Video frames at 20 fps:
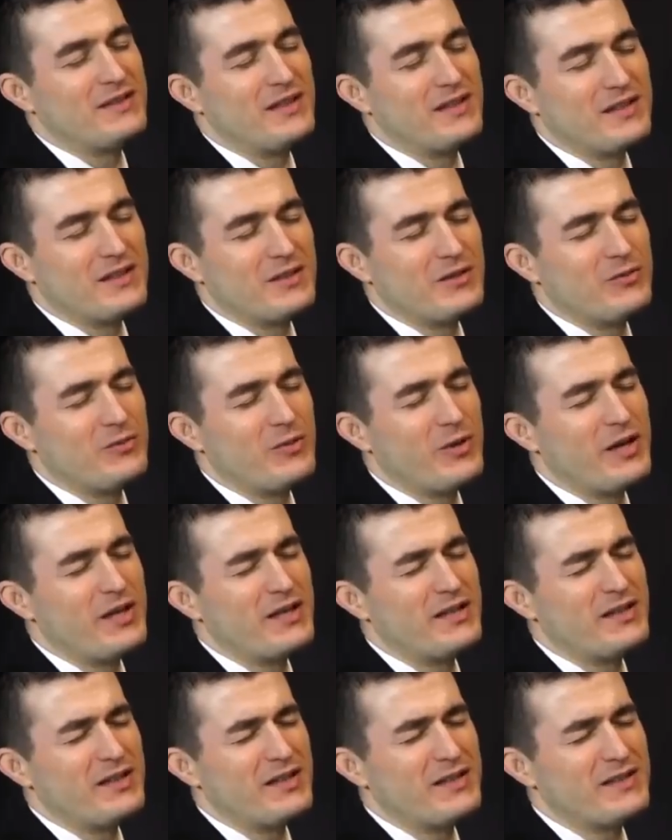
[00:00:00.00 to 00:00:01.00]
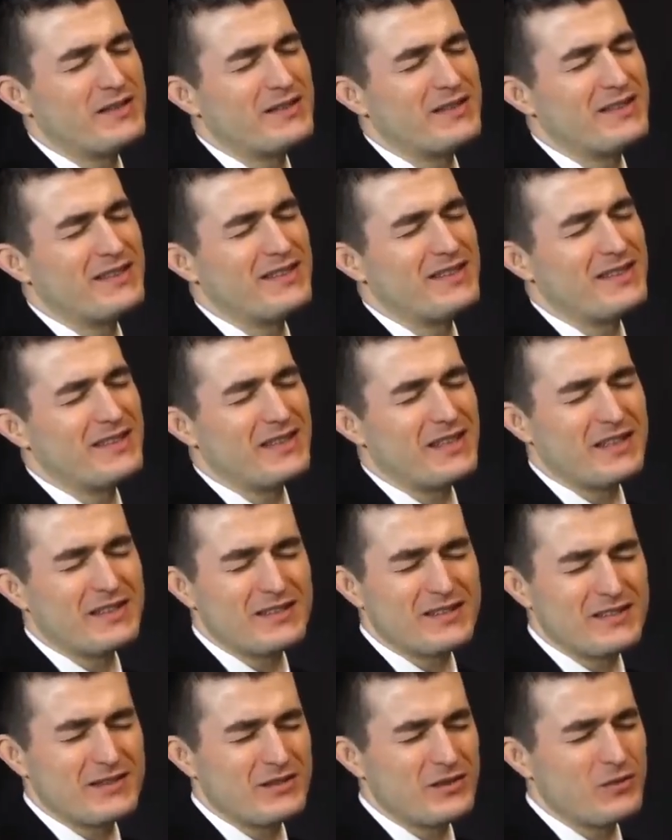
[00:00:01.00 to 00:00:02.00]
get in the way, and
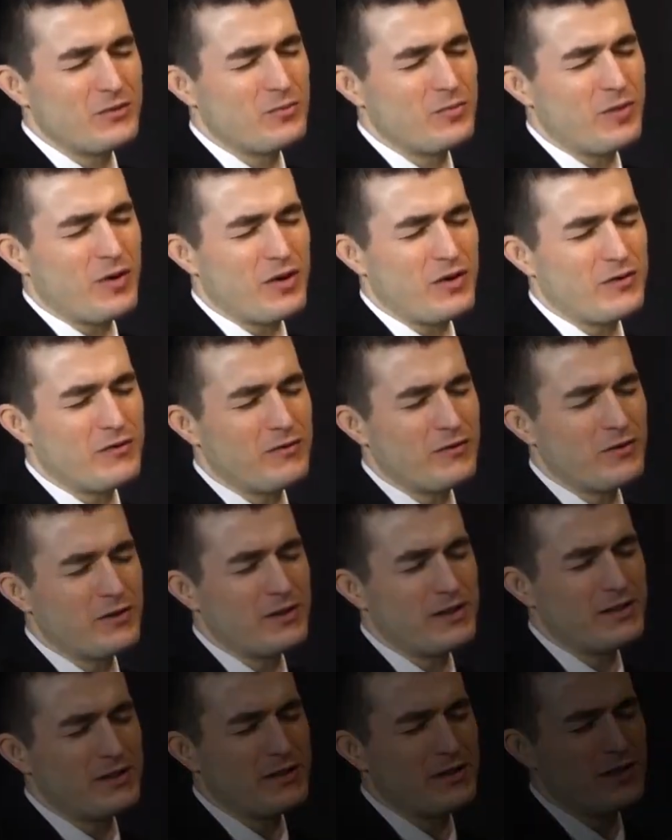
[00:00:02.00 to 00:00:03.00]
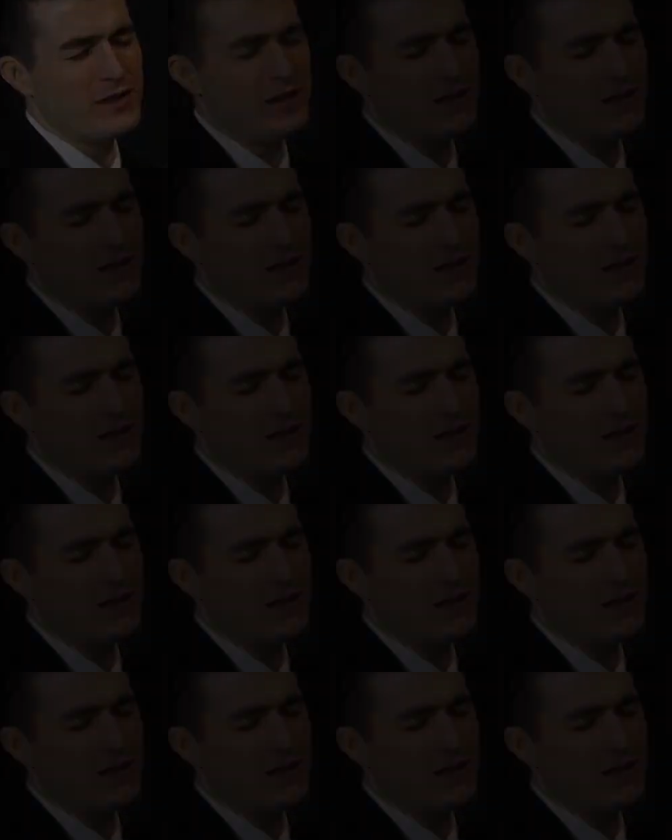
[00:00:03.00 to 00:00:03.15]
that's so powerful. It,